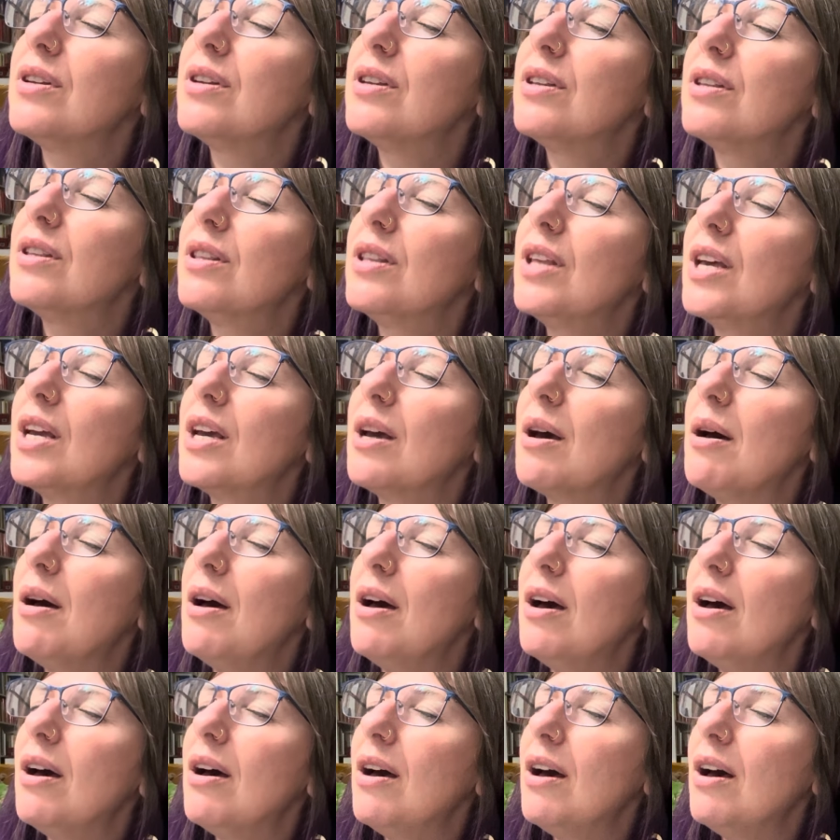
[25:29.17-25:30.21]
like
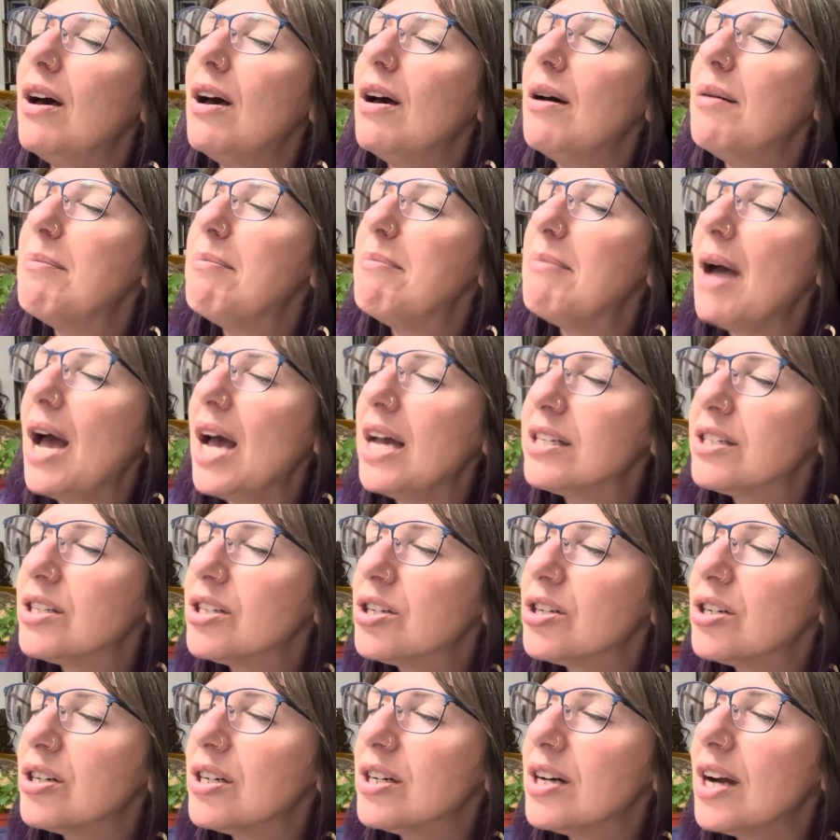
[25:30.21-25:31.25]
a
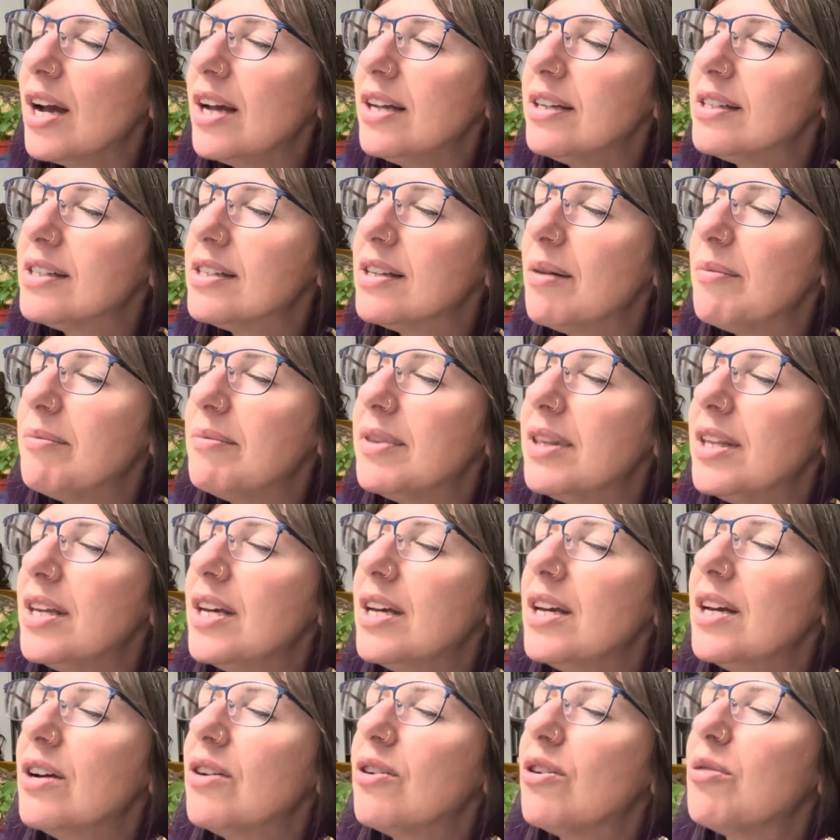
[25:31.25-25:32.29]
master at
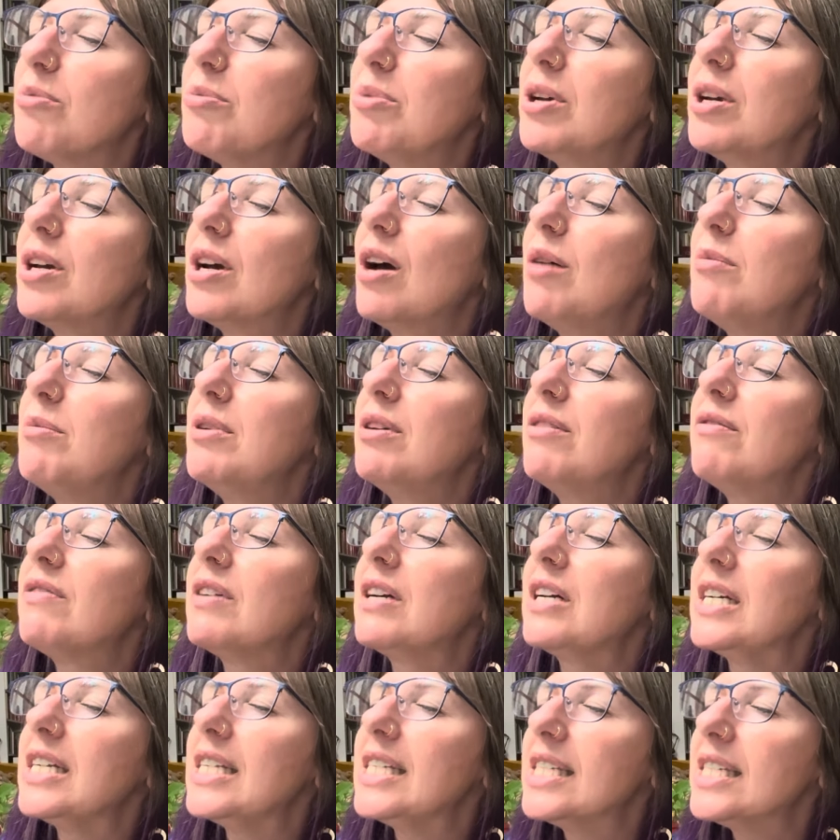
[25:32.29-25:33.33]
something, or becoming
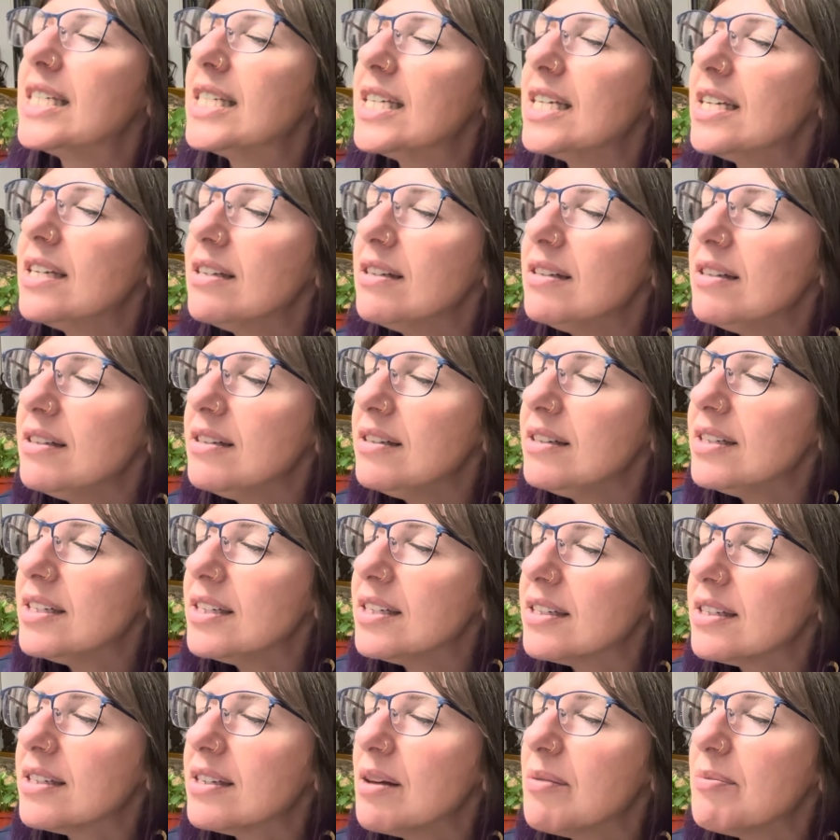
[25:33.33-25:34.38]
very skilled
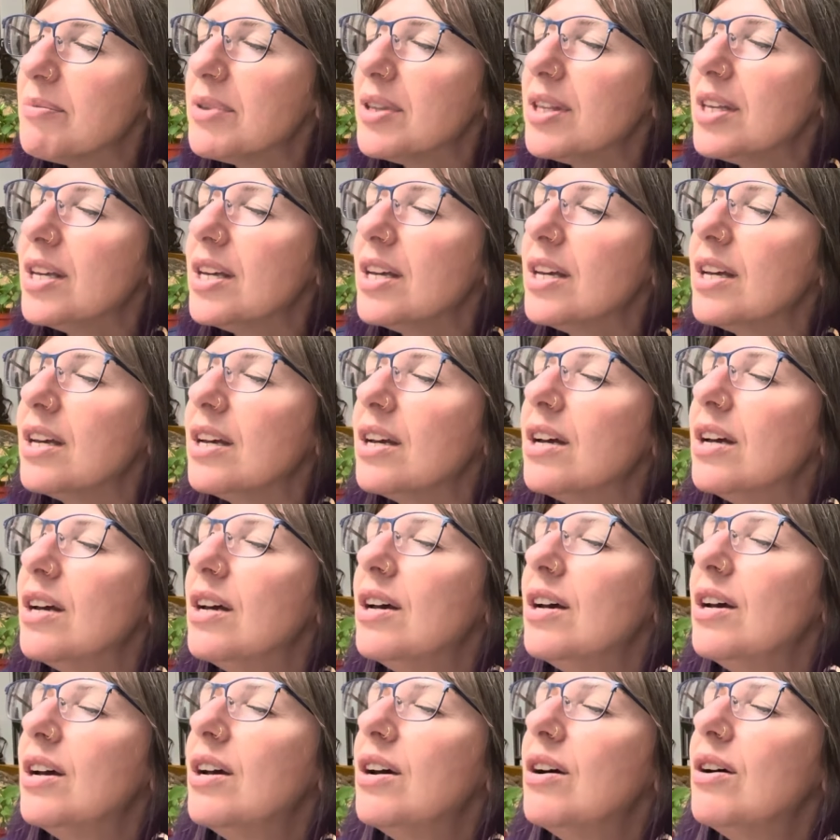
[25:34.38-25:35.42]
at something,
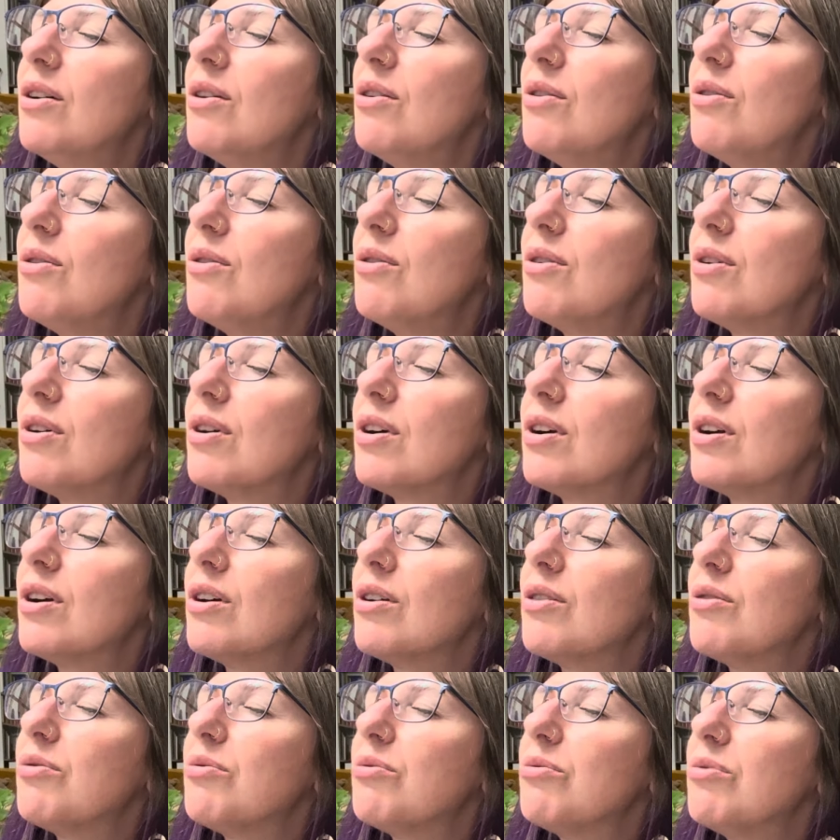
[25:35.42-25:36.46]

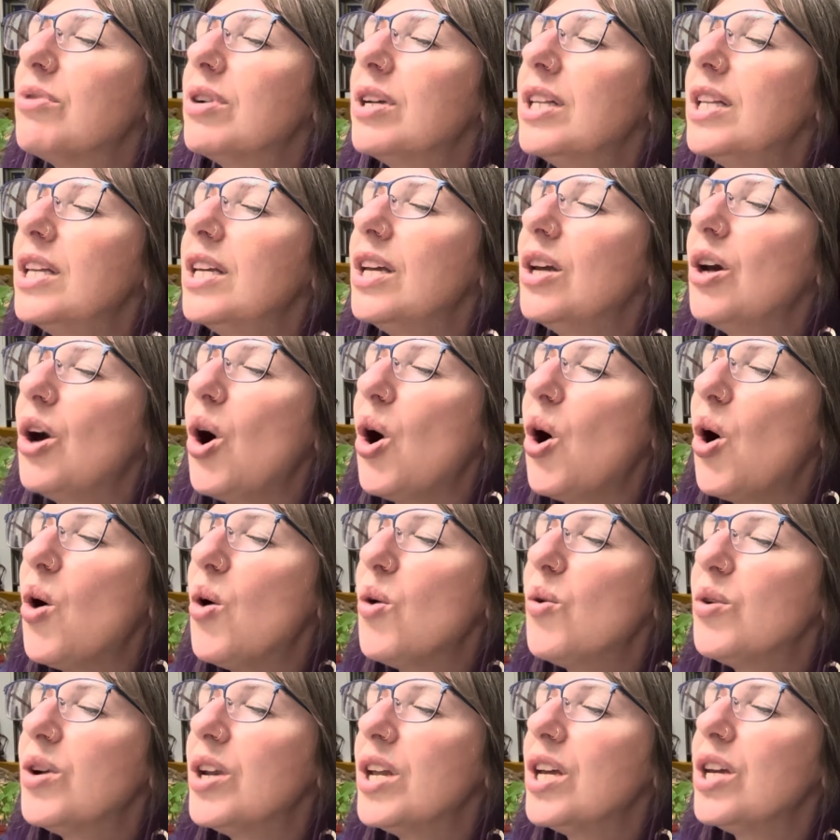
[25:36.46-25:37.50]
or really
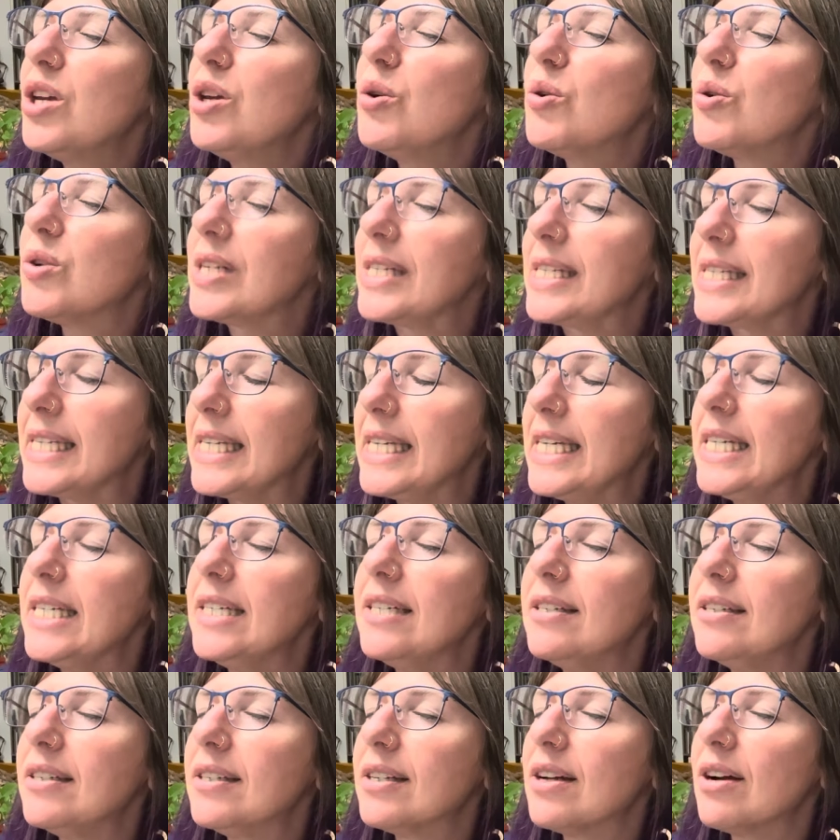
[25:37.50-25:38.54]
honing your
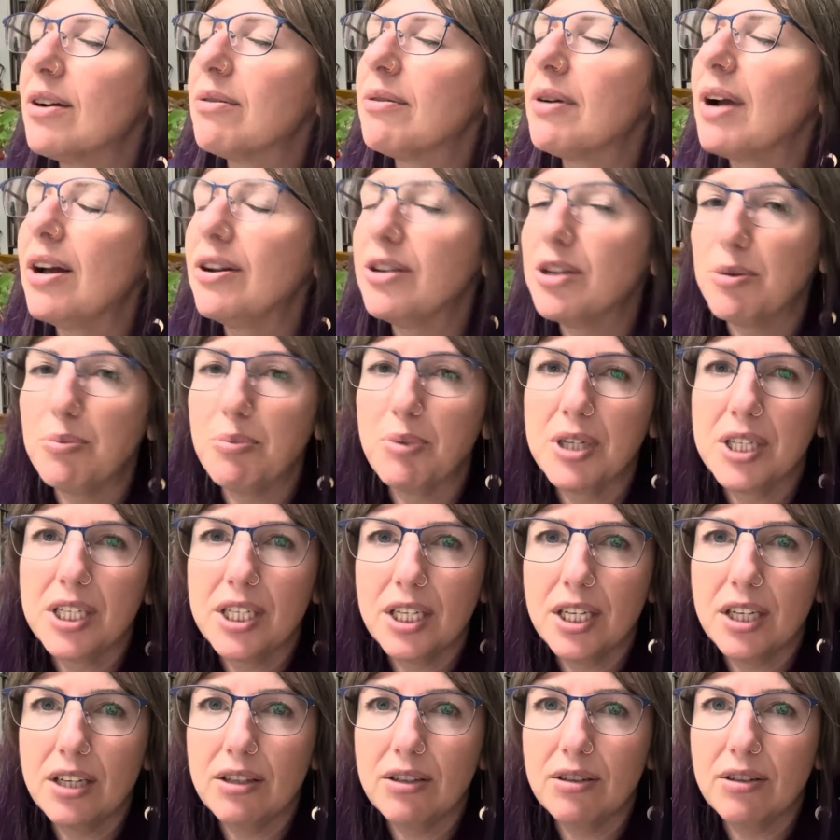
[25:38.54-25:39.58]
skills around a
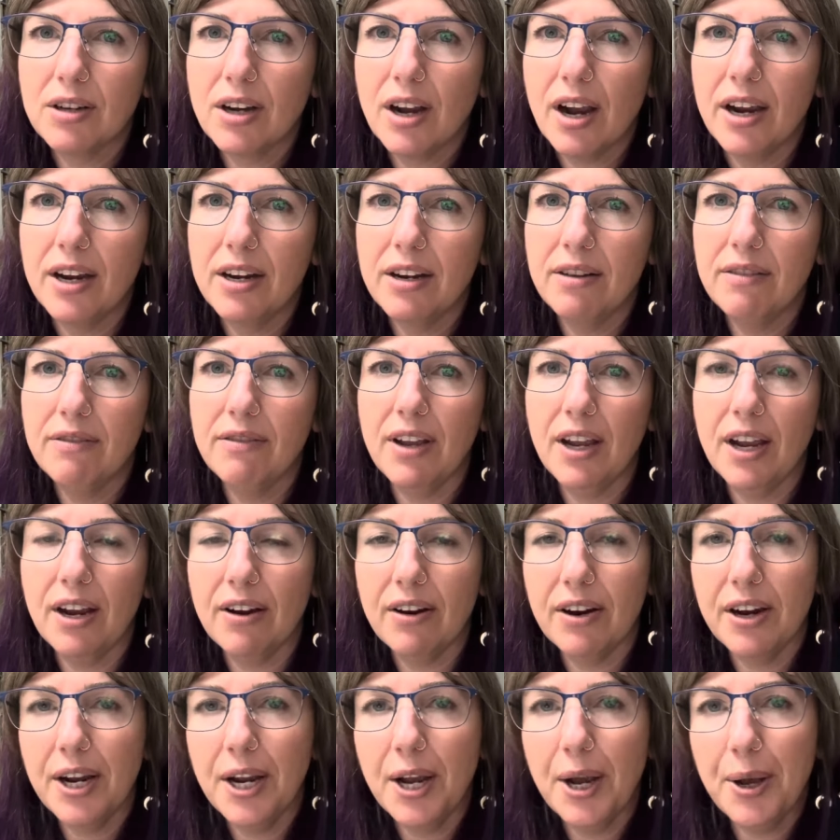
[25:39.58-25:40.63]
particular kind of
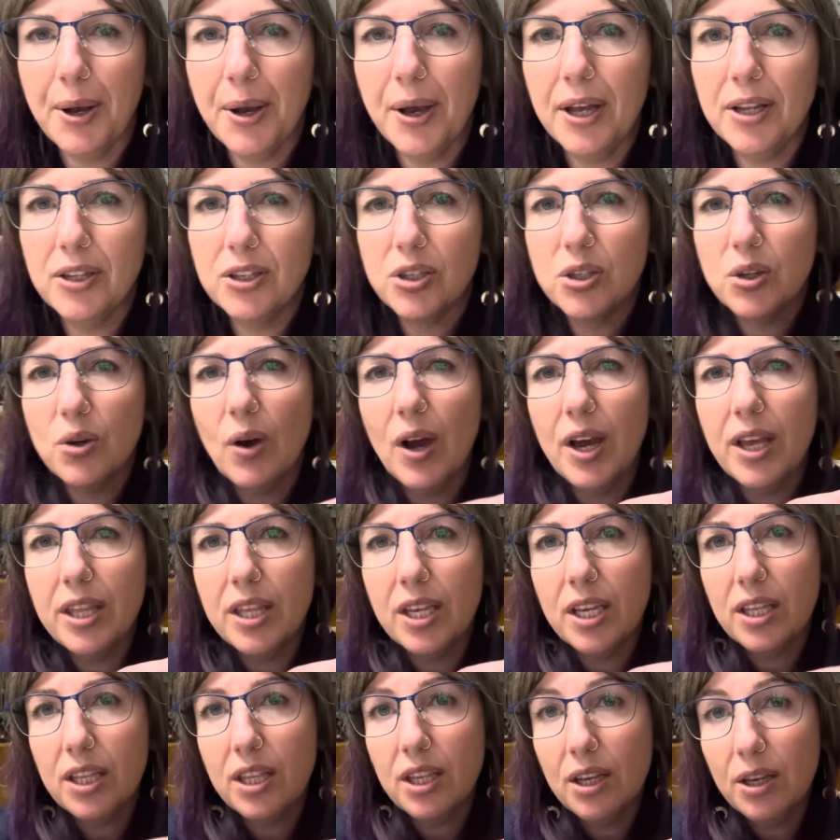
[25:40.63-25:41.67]
area. And so I
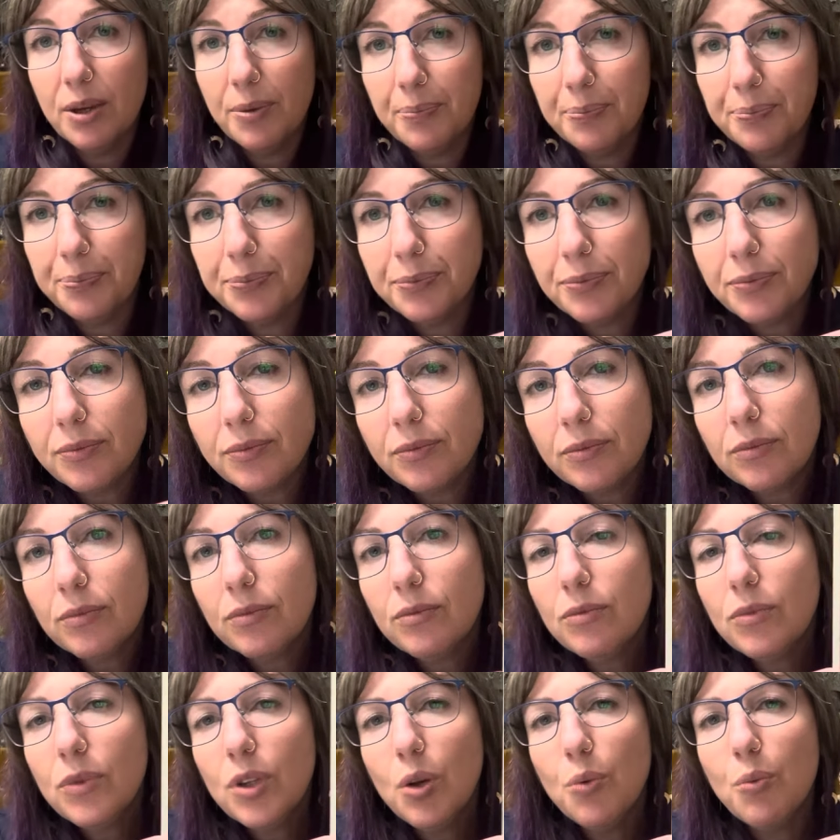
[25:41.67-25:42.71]
think that
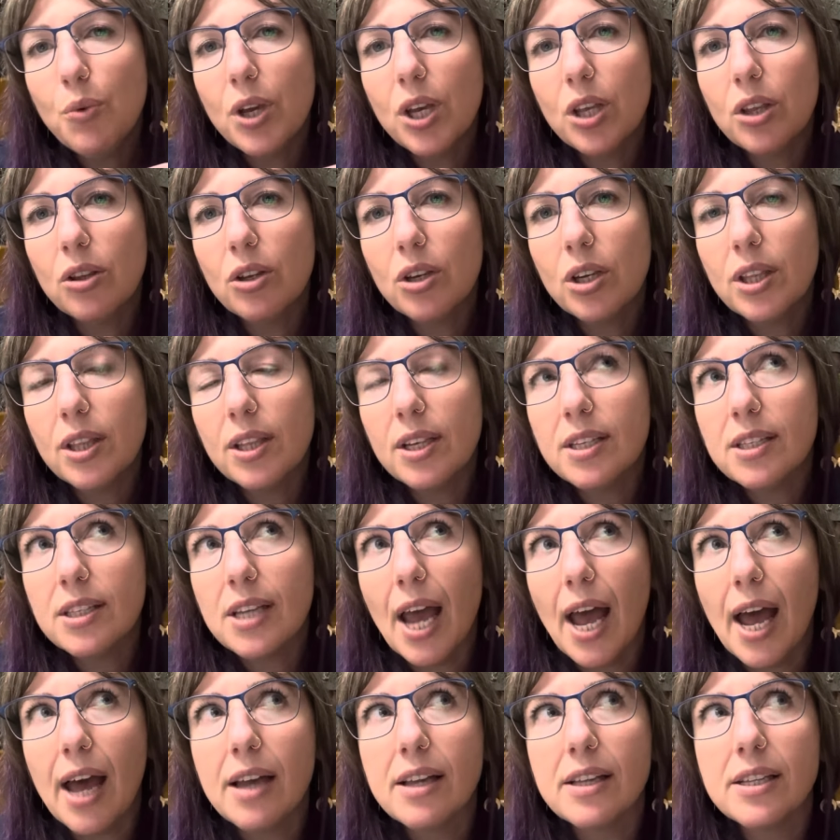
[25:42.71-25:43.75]
we can look at this
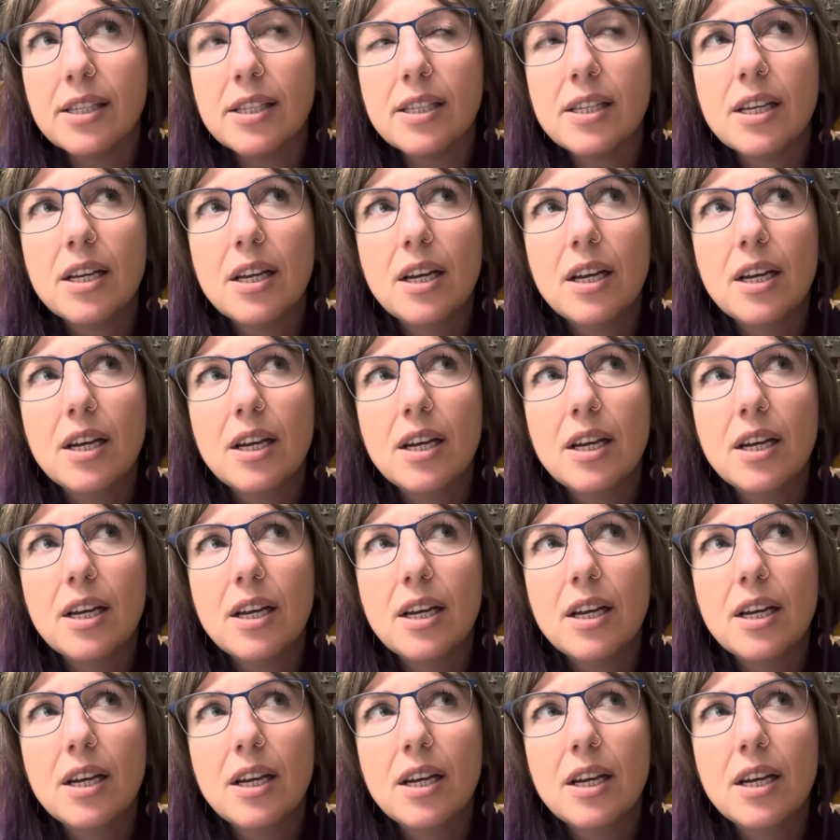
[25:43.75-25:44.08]
as